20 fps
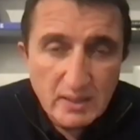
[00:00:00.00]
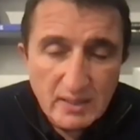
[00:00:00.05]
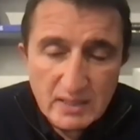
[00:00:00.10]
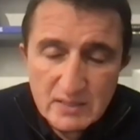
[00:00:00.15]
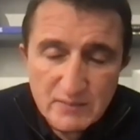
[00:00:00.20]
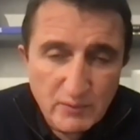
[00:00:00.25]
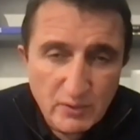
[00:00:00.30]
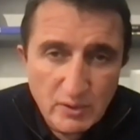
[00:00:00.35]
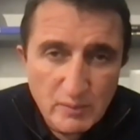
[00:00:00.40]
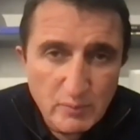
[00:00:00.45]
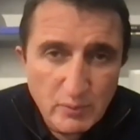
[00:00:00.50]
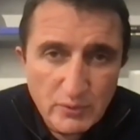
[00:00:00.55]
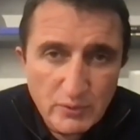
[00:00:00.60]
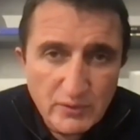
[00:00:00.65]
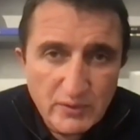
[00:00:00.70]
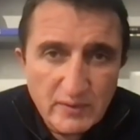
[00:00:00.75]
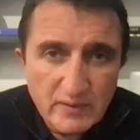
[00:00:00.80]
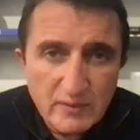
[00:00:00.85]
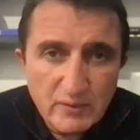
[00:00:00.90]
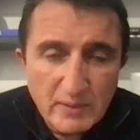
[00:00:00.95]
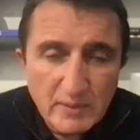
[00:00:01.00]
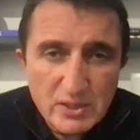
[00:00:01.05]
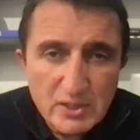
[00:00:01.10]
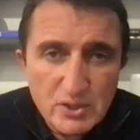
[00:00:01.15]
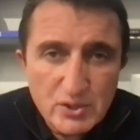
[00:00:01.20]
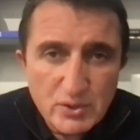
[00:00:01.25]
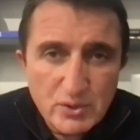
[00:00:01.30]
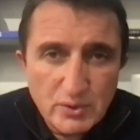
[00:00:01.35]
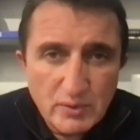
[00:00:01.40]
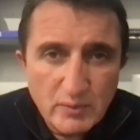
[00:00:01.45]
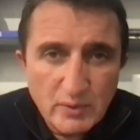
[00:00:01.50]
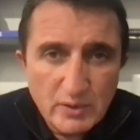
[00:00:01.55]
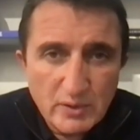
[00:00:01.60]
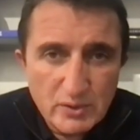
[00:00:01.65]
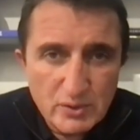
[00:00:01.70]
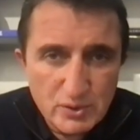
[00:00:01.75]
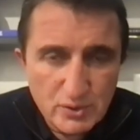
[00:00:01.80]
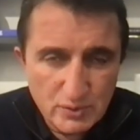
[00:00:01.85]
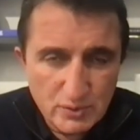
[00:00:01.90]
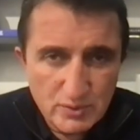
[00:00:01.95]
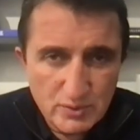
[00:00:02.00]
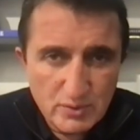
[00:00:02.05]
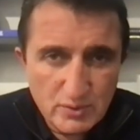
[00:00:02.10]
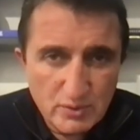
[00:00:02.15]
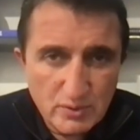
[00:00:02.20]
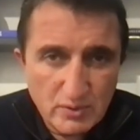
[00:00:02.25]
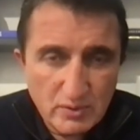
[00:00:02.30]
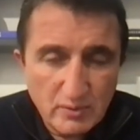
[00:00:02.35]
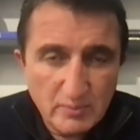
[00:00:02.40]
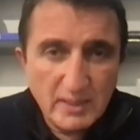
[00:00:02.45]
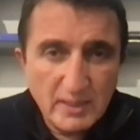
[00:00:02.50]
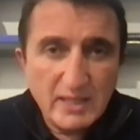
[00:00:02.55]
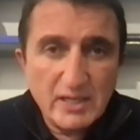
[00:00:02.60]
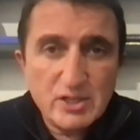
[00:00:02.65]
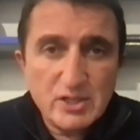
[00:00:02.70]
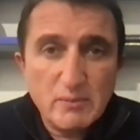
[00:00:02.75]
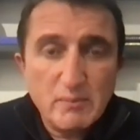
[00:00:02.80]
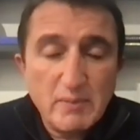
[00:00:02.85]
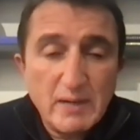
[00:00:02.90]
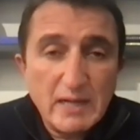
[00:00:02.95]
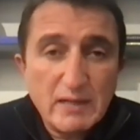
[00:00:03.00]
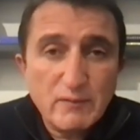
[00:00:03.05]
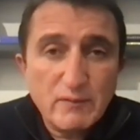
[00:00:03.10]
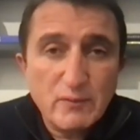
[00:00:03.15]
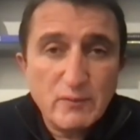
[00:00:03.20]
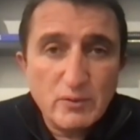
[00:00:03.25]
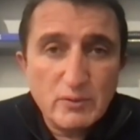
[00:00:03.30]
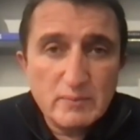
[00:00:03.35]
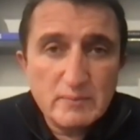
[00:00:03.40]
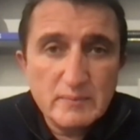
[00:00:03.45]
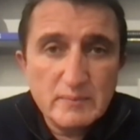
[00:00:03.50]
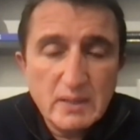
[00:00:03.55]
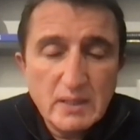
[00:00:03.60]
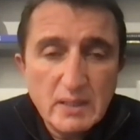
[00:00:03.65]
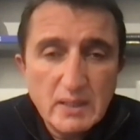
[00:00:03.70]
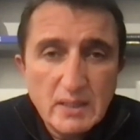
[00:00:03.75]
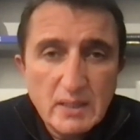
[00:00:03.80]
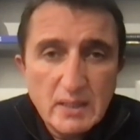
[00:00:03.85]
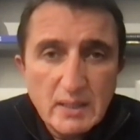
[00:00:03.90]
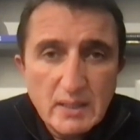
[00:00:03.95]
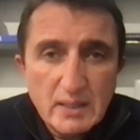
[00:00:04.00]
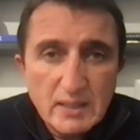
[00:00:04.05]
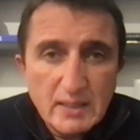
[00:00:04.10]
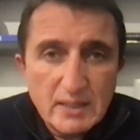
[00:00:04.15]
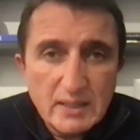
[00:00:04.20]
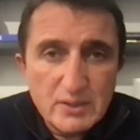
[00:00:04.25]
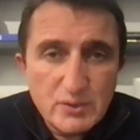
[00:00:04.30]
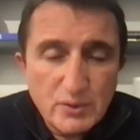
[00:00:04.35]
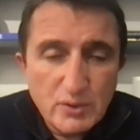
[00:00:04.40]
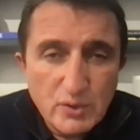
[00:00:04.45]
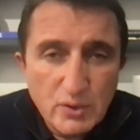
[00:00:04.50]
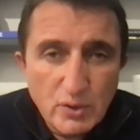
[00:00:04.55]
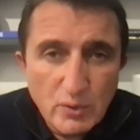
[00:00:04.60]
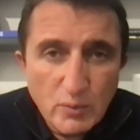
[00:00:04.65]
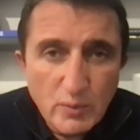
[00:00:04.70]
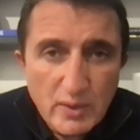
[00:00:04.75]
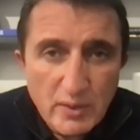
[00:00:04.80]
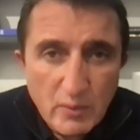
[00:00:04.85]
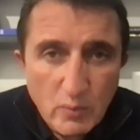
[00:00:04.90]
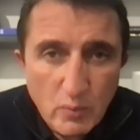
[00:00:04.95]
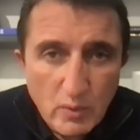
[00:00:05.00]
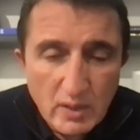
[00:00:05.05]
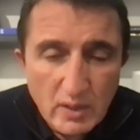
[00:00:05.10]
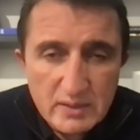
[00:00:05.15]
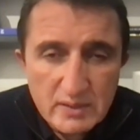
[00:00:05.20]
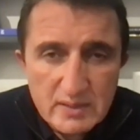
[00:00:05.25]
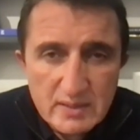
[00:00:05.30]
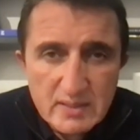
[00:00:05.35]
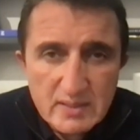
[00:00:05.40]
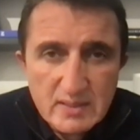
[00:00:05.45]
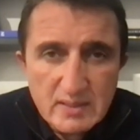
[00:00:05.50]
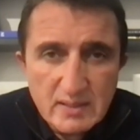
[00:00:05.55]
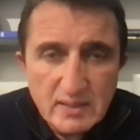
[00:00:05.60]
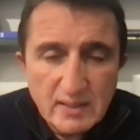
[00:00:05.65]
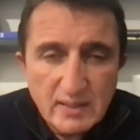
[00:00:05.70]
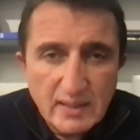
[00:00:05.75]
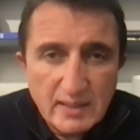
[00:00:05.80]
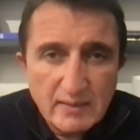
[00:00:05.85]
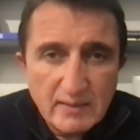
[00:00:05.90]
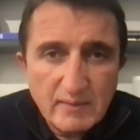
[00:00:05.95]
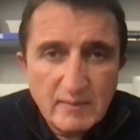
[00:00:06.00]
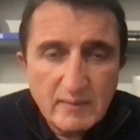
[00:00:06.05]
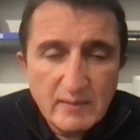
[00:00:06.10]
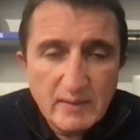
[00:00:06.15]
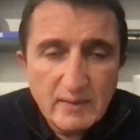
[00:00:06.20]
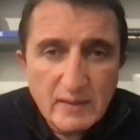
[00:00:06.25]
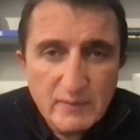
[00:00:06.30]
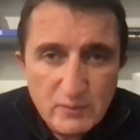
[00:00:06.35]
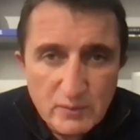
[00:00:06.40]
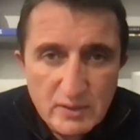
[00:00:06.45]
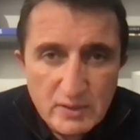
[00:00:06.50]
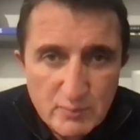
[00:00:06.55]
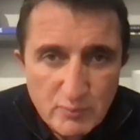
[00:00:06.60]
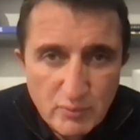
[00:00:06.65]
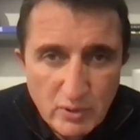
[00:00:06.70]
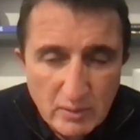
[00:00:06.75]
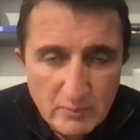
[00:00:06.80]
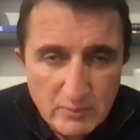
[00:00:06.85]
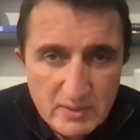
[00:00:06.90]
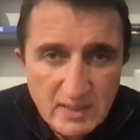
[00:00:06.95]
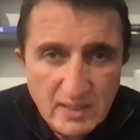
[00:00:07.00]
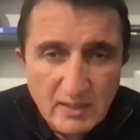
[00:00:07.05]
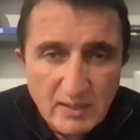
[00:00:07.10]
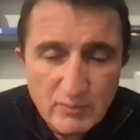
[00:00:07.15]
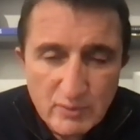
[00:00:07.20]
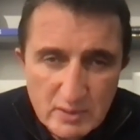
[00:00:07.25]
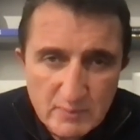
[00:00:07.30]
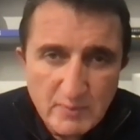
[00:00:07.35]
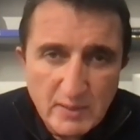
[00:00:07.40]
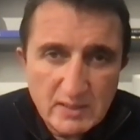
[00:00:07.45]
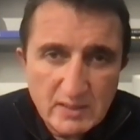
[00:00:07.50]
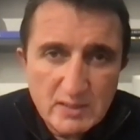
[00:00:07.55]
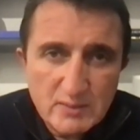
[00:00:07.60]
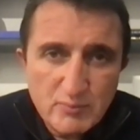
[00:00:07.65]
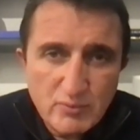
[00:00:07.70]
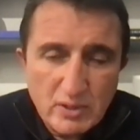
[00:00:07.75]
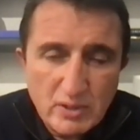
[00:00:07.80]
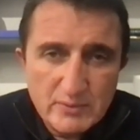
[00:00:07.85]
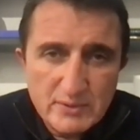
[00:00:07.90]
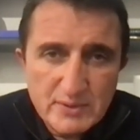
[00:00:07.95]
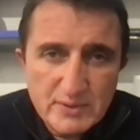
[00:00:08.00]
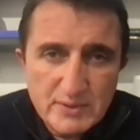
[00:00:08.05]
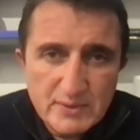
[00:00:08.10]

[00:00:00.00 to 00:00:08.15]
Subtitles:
It's very important to make sure that when you choose your communication platform, that you go with the ones that give you this promise and respect this promise.